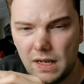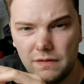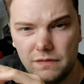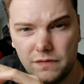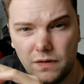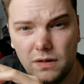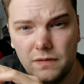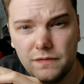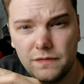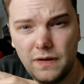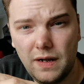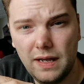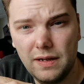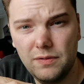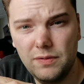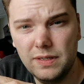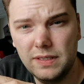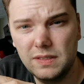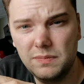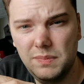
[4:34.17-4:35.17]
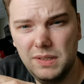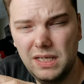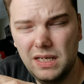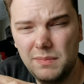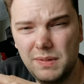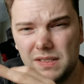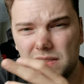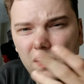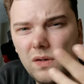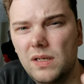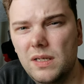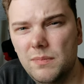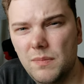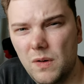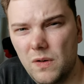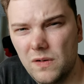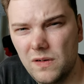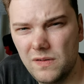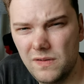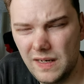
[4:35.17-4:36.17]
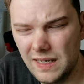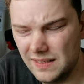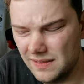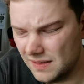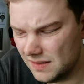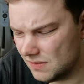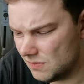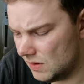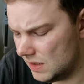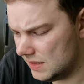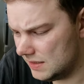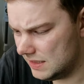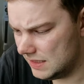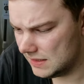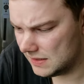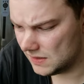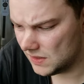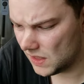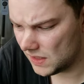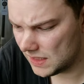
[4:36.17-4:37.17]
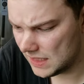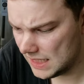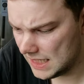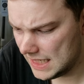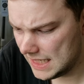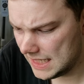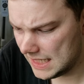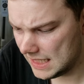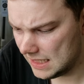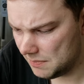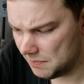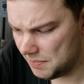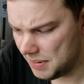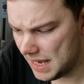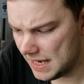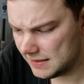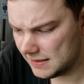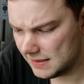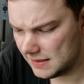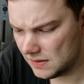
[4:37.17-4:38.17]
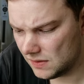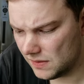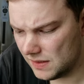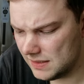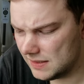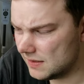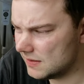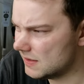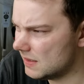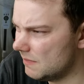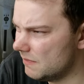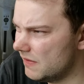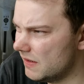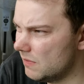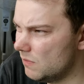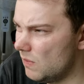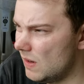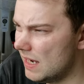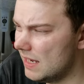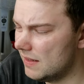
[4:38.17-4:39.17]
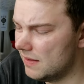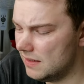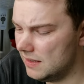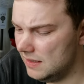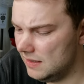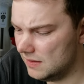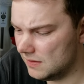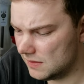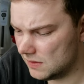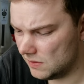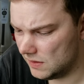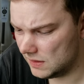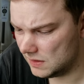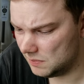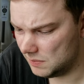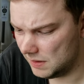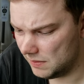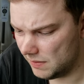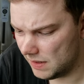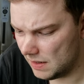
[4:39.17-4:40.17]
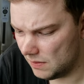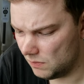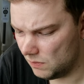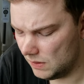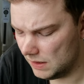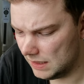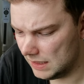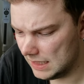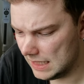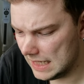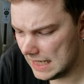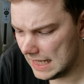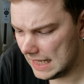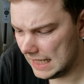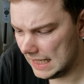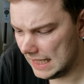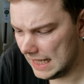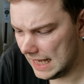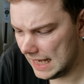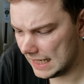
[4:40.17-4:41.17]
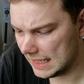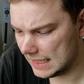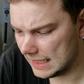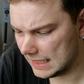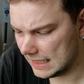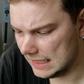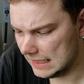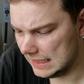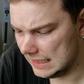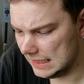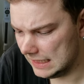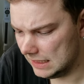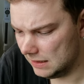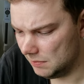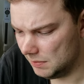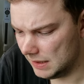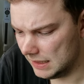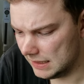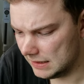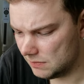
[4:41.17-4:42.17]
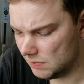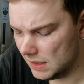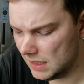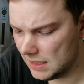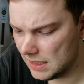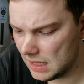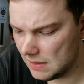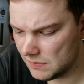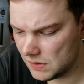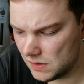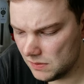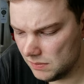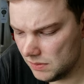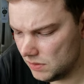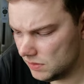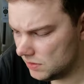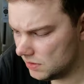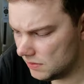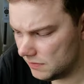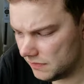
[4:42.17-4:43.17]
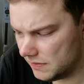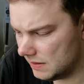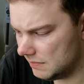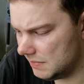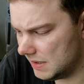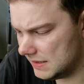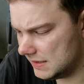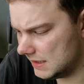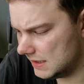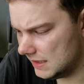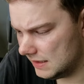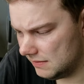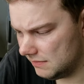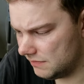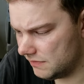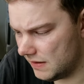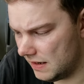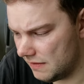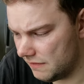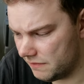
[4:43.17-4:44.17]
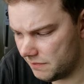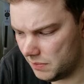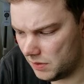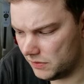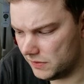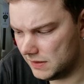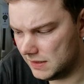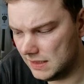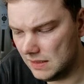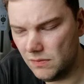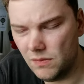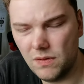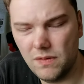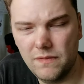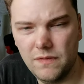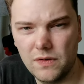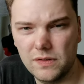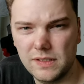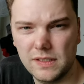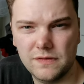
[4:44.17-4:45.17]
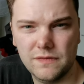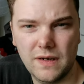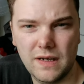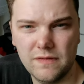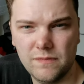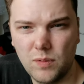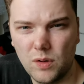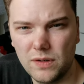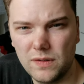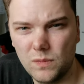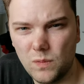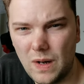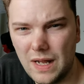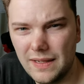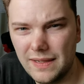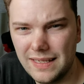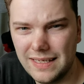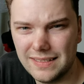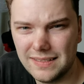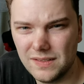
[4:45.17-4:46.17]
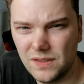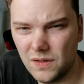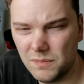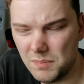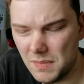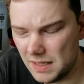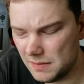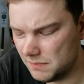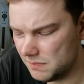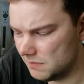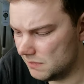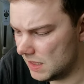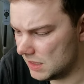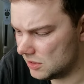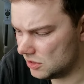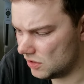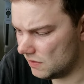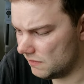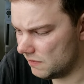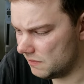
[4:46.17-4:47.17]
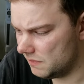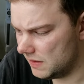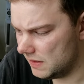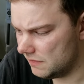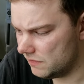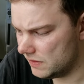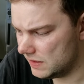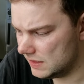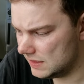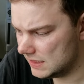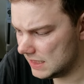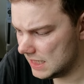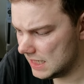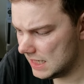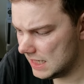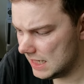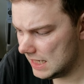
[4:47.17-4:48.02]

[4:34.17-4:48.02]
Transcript: a front firing speaker, but it's only mono and the quality is not the best. So this is something where the Sony Xperia will lag a little bit. When it comes to Bluetooth, they're basically 5.0 versus 5.1. There's not much of a difference